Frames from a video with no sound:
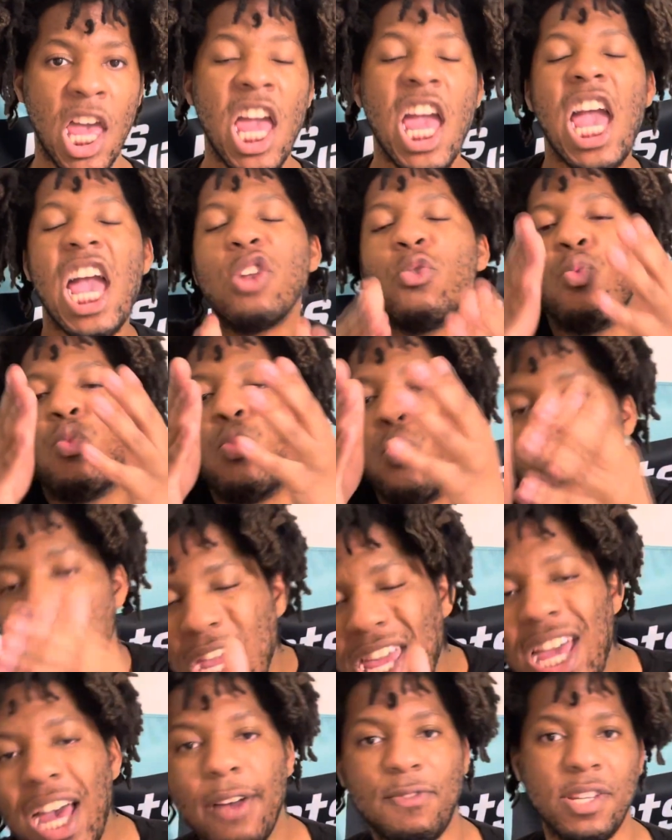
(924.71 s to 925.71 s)
And we
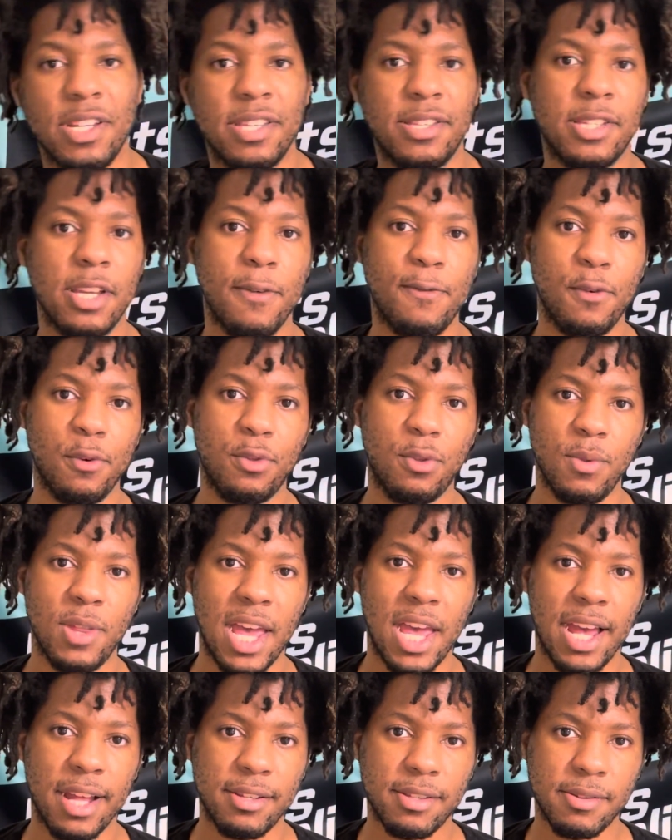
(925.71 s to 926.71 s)
have to suffer through
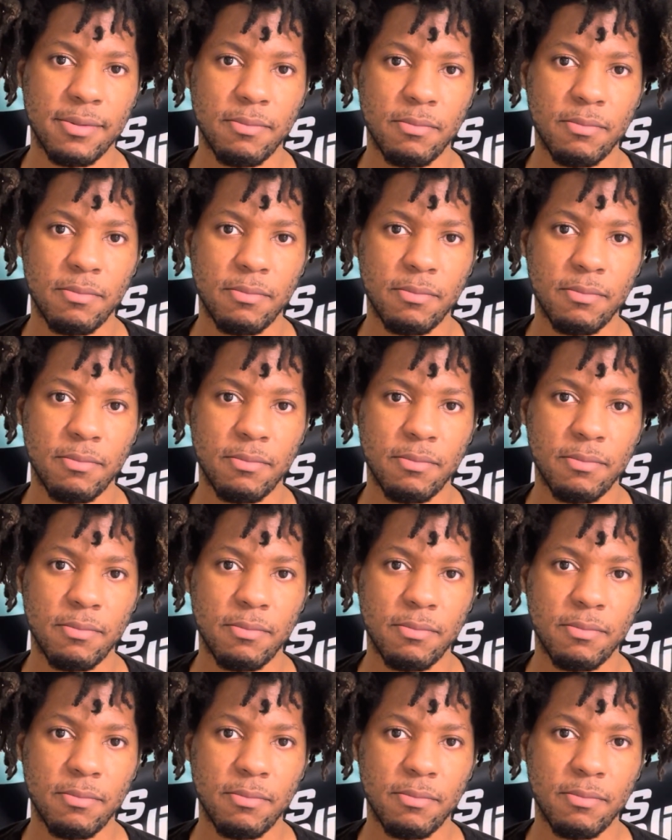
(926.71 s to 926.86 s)
that.